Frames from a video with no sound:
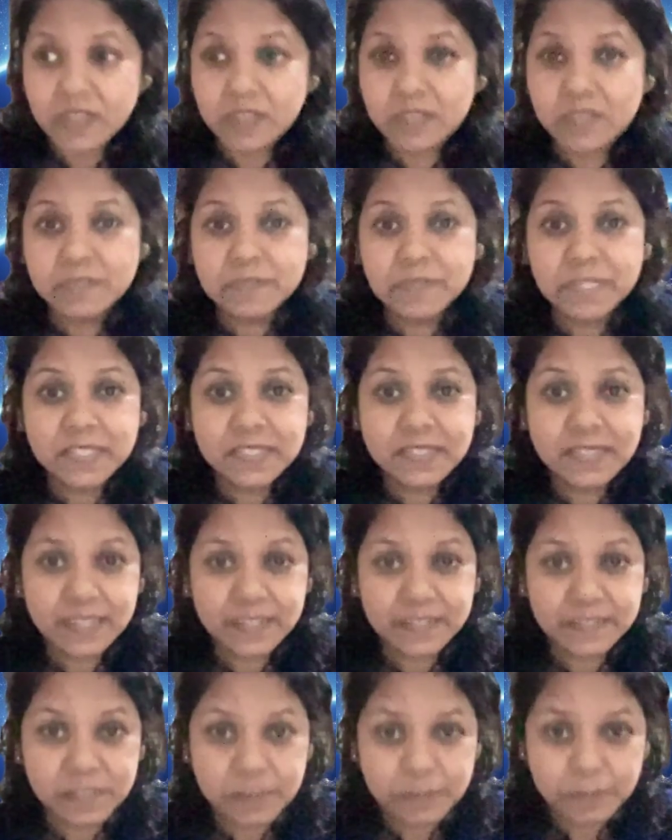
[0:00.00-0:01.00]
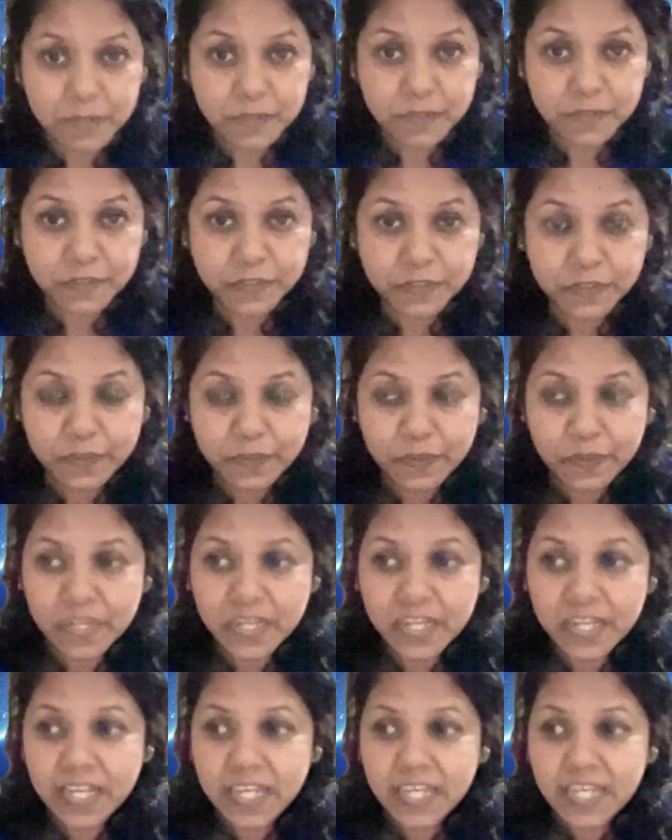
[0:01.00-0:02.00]
This makes life simpler for you,
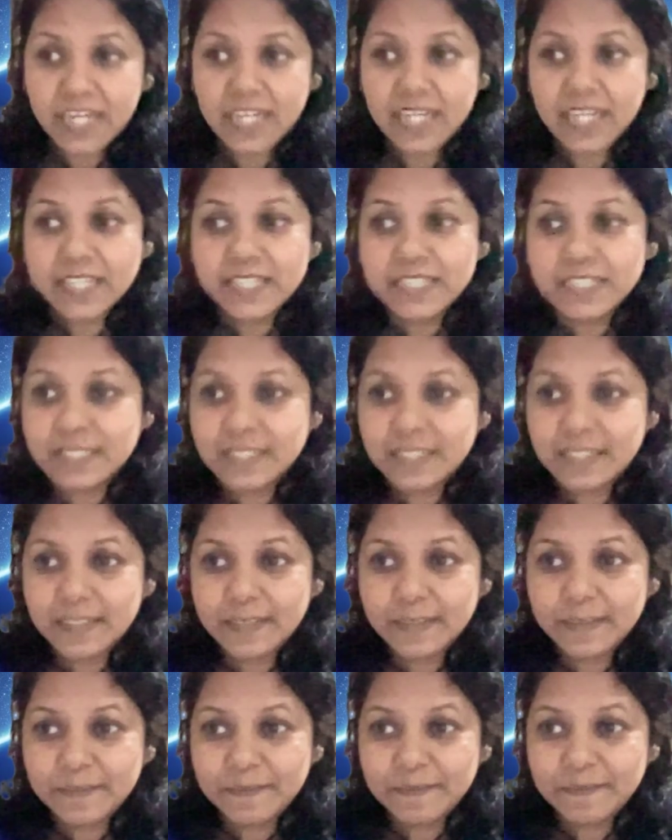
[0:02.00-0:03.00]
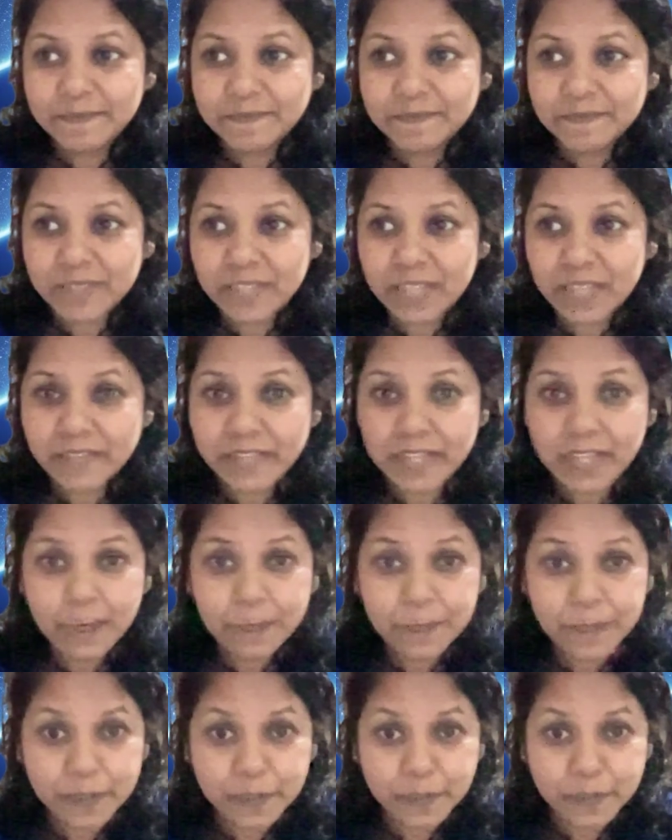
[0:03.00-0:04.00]
and have a
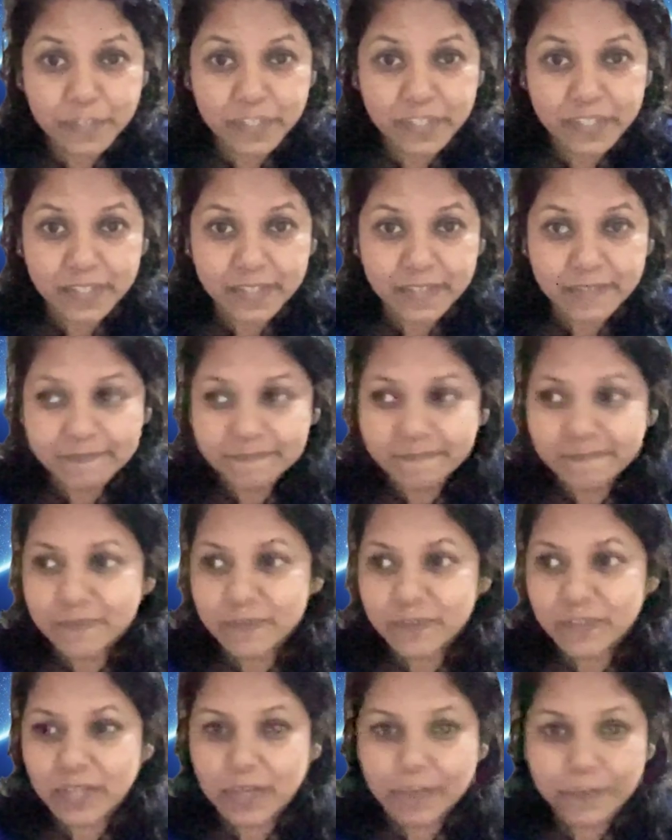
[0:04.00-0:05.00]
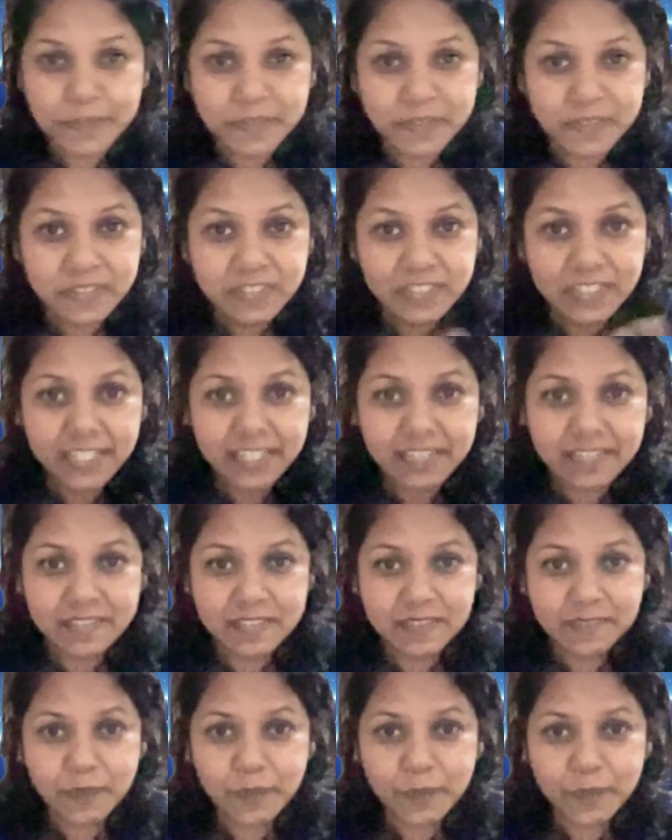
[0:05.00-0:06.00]
happier morning or a happier day
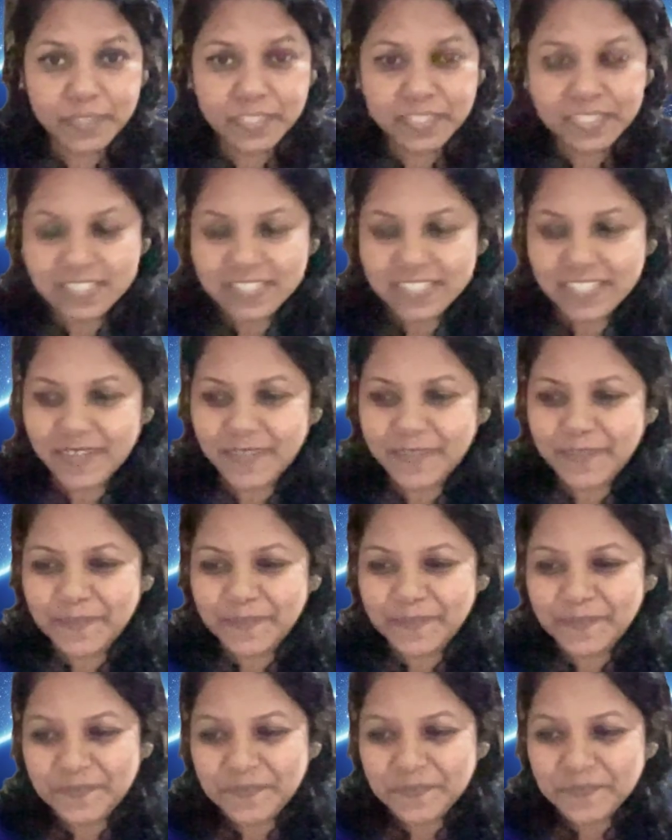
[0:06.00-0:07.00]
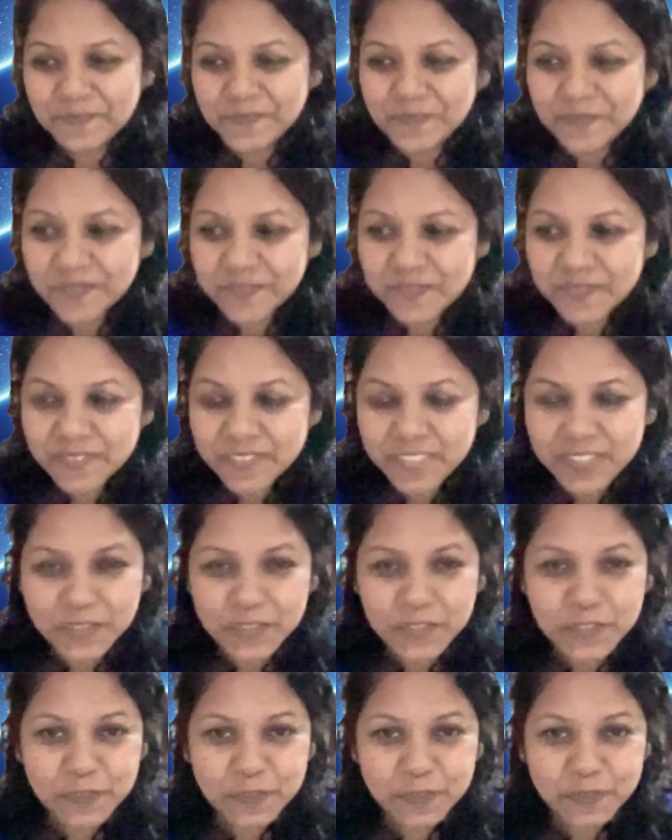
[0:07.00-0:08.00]
this moment. Yeah. Thank
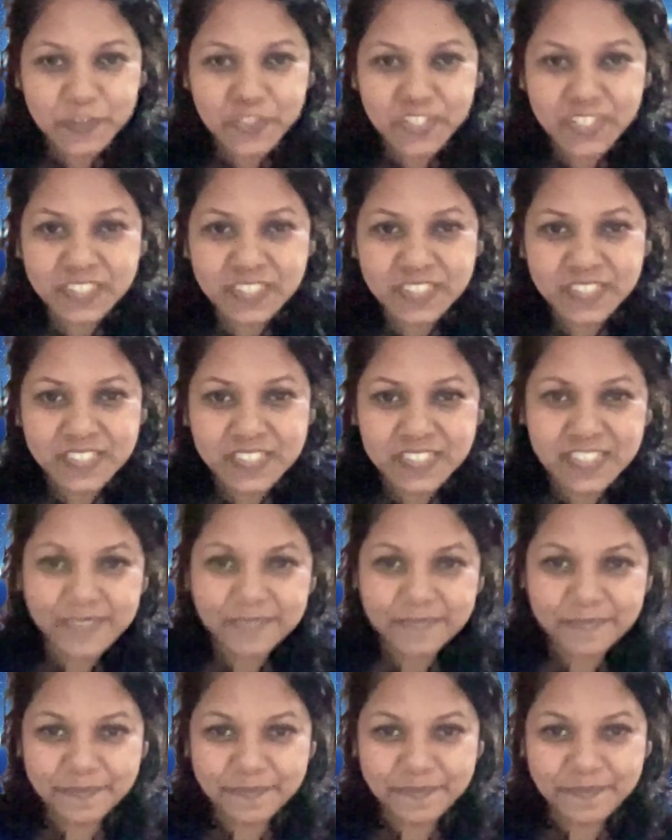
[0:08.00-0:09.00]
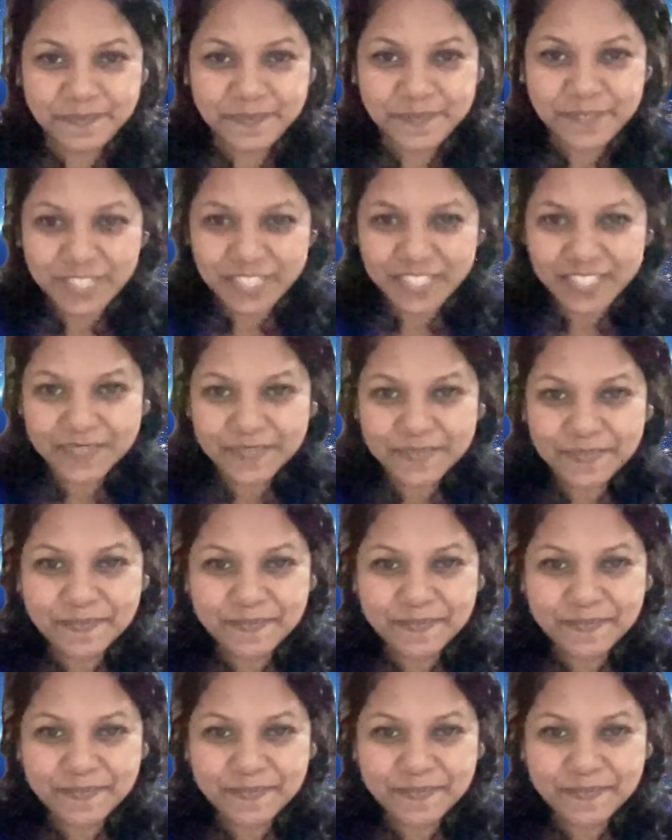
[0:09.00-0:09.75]
you so much for your kind interest. Good day.